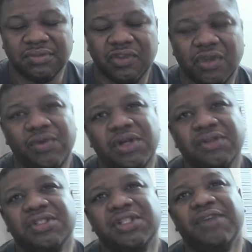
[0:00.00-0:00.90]
Well,
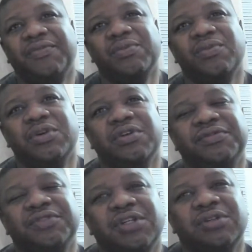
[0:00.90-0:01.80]
Steppenwolf
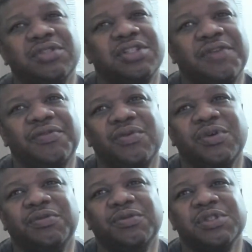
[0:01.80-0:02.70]

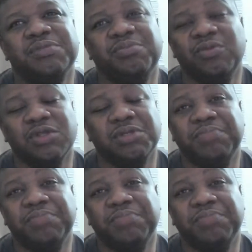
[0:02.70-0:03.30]
was